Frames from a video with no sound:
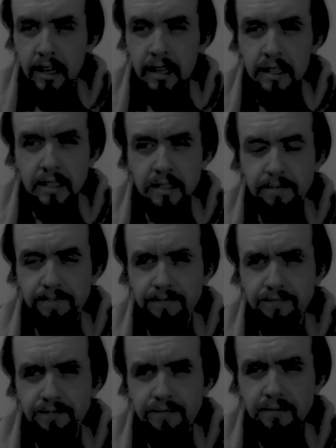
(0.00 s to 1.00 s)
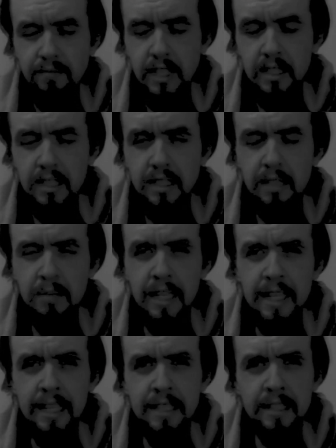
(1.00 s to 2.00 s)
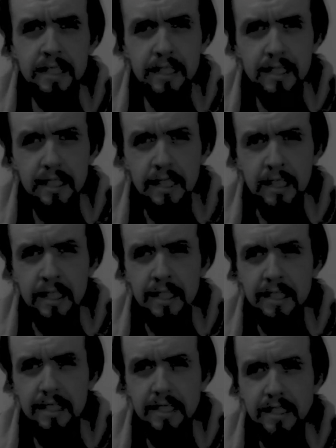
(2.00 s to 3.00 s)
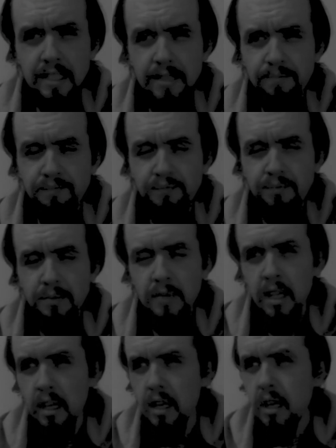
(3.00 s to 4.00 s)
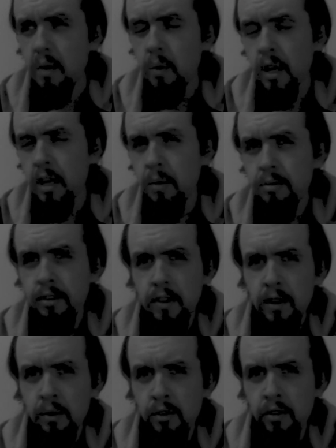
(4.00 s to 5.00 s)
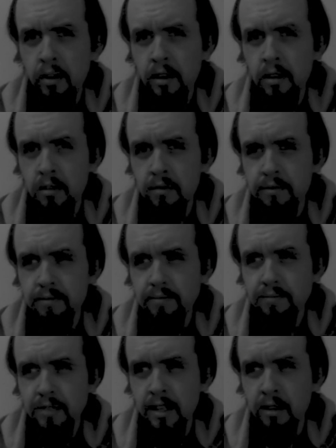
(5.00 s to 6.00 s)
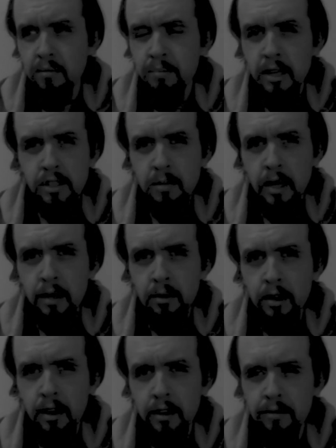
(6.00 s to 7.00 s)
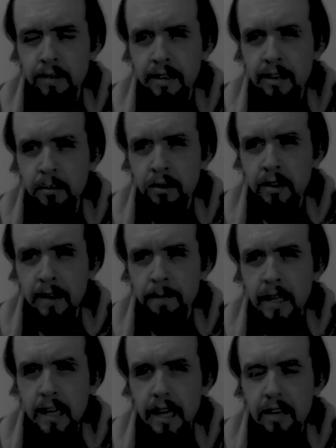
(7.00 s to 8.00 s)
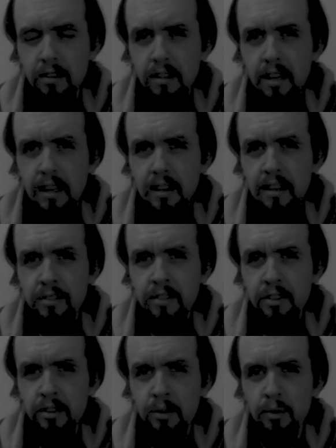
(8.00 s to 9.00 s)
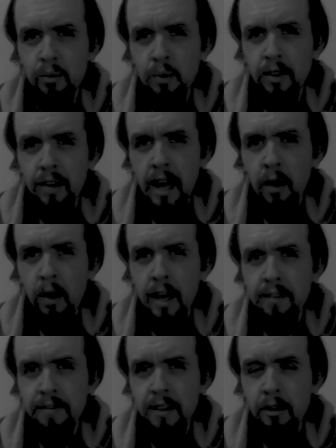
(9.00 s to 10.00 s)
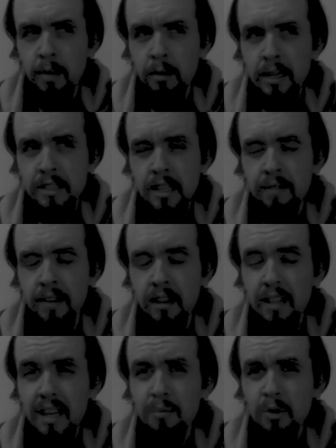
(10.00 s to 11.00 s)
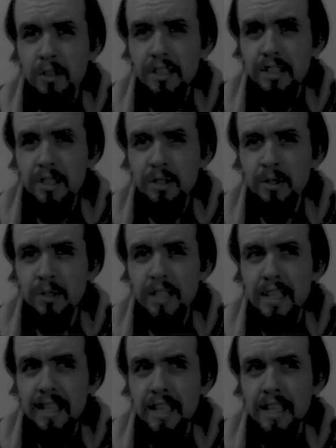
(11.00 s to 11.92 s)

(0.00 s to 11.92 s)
At least on my end, uh, when it comes to the notion of punching my own card, that type of thing, has a lot less to do with how I feel about myself and a lot more to do